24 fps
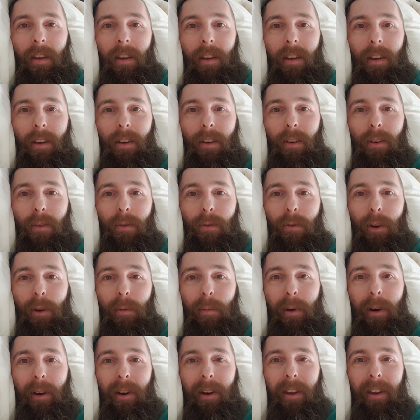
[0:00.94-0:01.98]

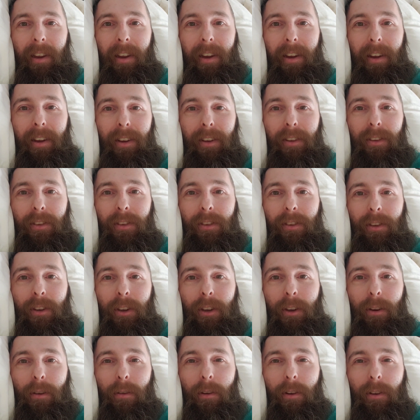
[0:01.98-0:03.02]
Everybody has
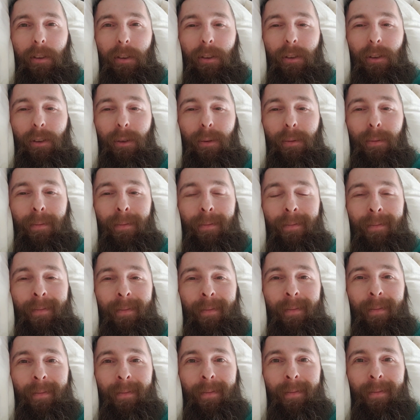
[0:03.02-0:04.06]
secrets.
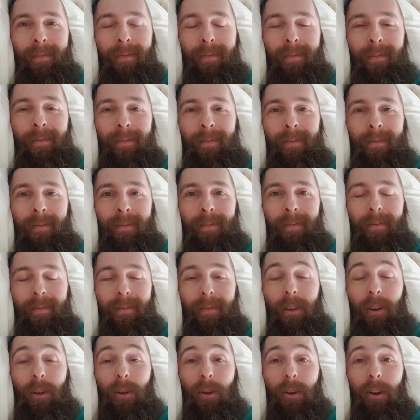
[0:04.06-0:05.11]

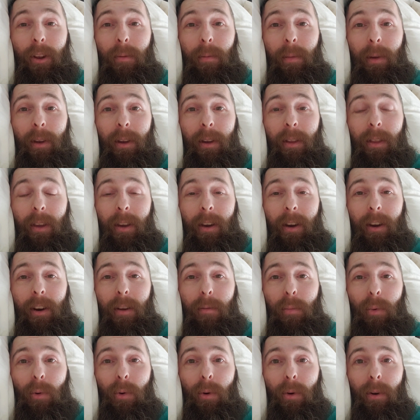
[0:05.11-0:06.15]
Including me and the kind
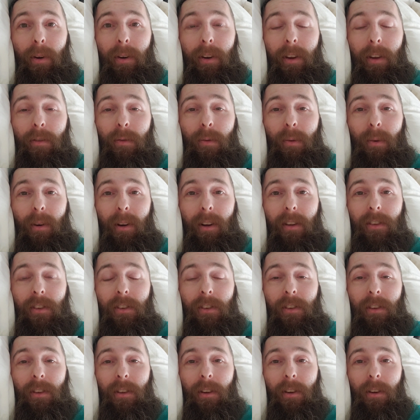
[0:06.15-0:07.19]
of porn I've
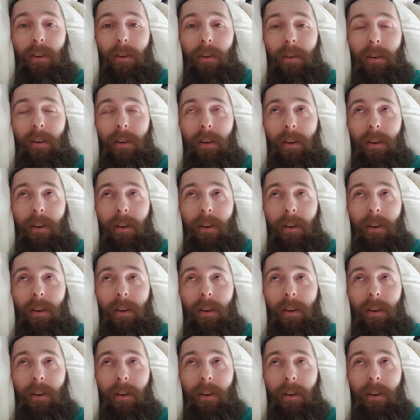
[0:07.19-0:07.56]
watched, you know.